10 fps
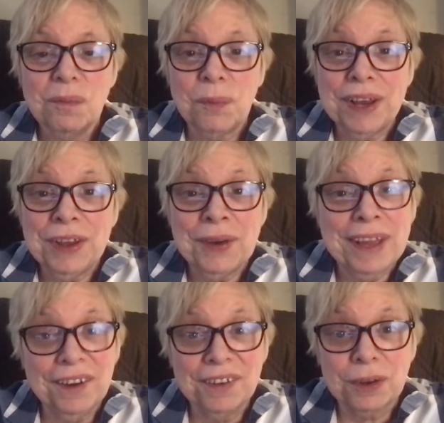When you
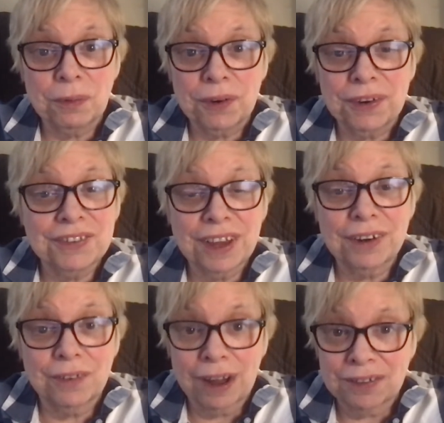hear the word
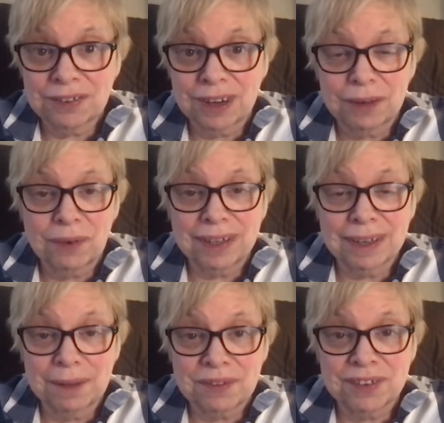generosity, what
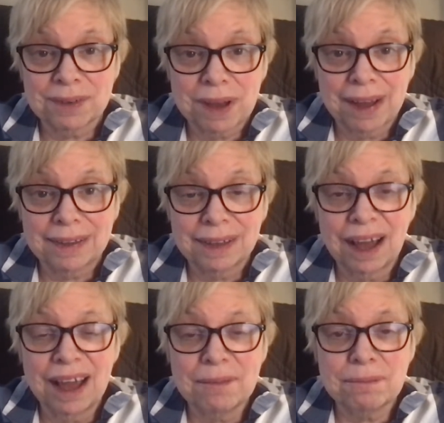comes to mind?
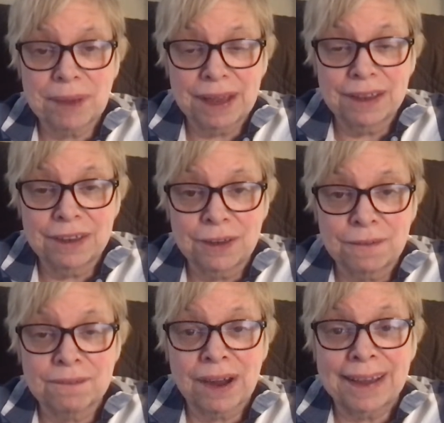I bet you
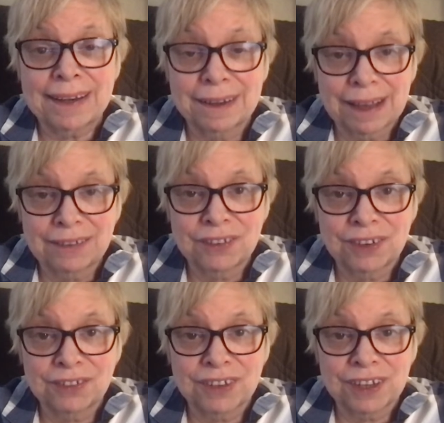
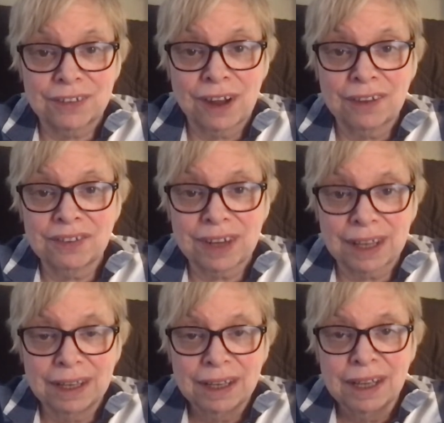financial generosity.